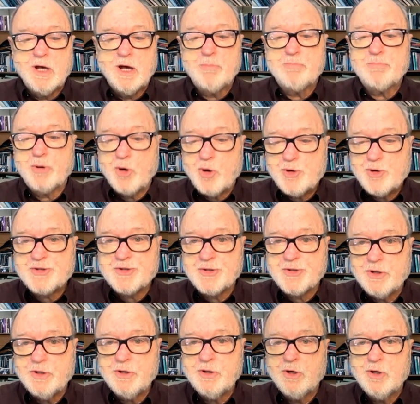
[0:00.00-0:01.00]
a
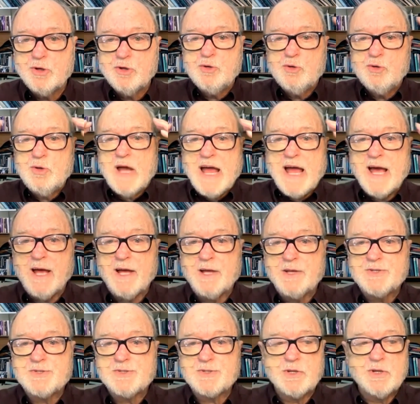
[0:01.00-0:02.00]
person who
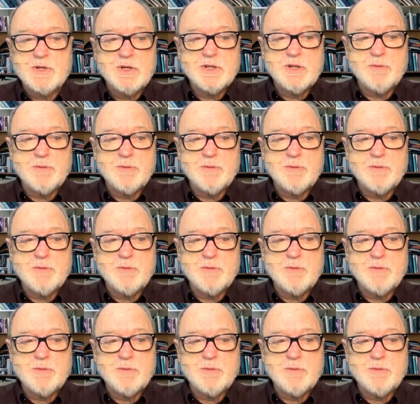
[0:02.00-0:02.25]
has